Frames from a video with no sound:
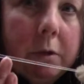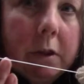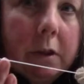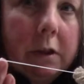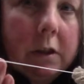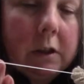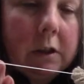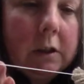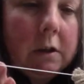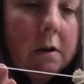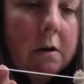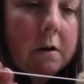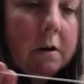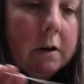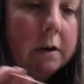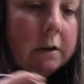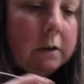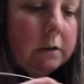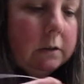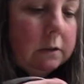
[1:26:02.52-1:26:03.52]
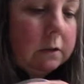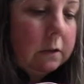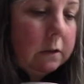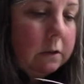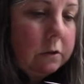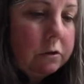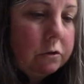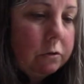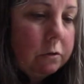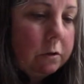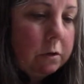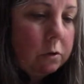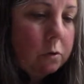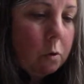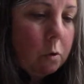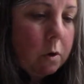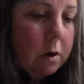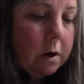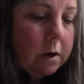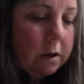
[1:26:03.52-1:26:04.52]
the yarn, or drew the
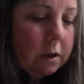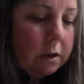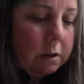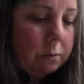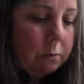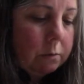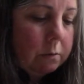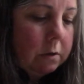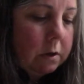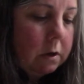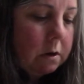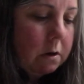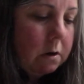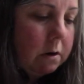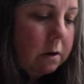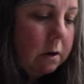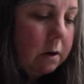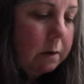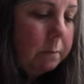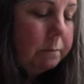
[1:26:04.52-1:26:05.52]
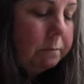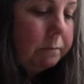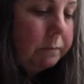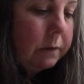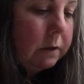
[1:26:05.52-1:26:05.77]
cord through the yarn nub.